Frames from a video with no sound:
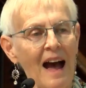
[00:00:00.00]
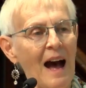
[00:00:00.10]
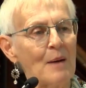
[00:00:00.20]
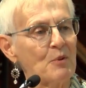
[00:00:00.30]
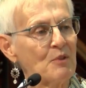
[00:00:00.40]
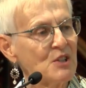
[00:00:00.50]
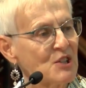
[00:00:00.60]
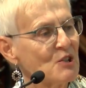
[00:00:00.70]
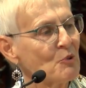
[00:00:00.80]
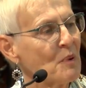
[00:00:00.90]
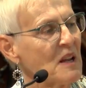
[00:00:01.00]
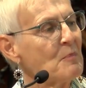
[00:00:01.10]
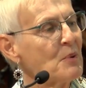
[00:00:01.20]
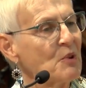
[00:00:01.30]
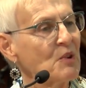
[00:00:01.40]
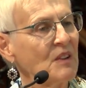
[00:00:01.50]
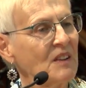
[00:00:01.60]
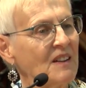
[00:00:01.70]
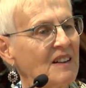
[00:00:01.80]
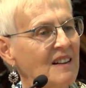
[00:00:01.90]
Aboriginal people
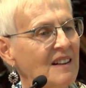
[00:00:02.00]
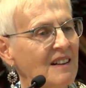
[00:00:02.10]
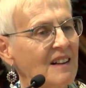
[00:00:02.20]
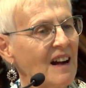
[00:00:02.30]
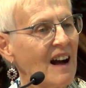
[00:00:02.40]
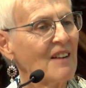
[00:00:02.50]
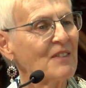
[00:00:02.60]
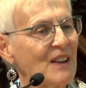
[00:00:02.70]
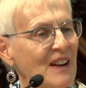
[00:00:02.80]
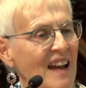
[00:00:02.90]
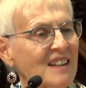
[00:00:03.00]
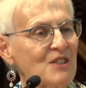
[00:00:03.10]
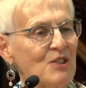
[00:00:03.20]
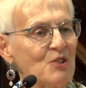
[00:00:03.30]
have connected